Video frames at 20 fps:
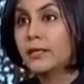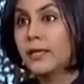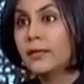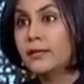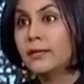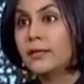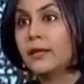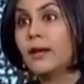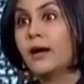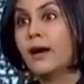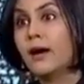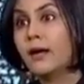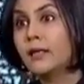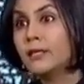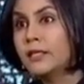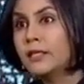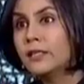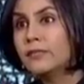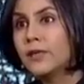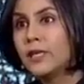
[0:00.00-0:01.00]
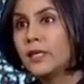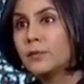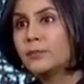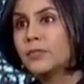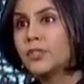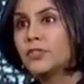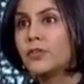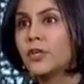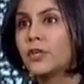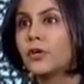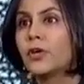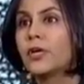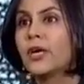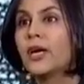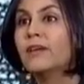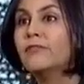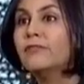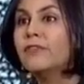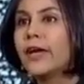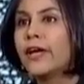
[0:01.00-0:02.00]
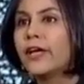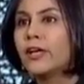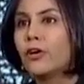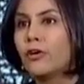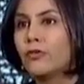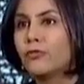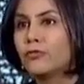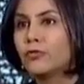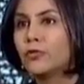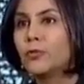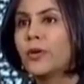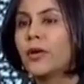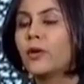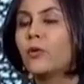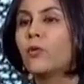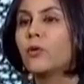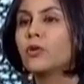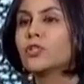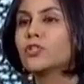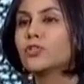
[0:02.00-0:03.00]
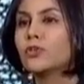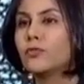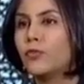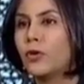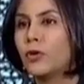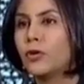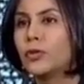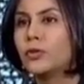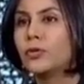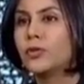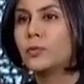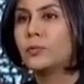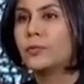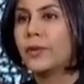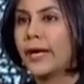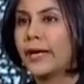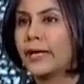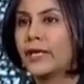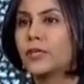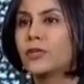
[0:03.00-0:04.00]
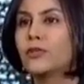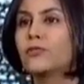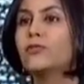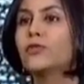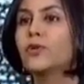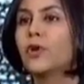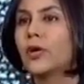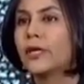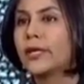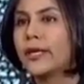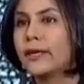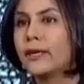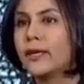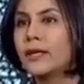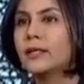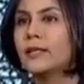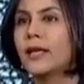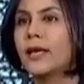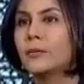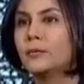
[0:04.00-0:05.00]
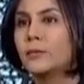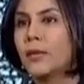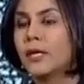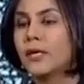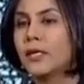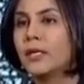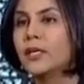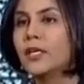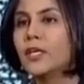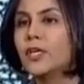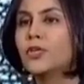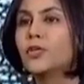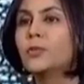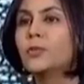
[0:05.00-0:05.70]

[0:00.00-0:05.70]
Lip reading: Then there are other developers we are not aware of who may also fall into the bracket of not getting that money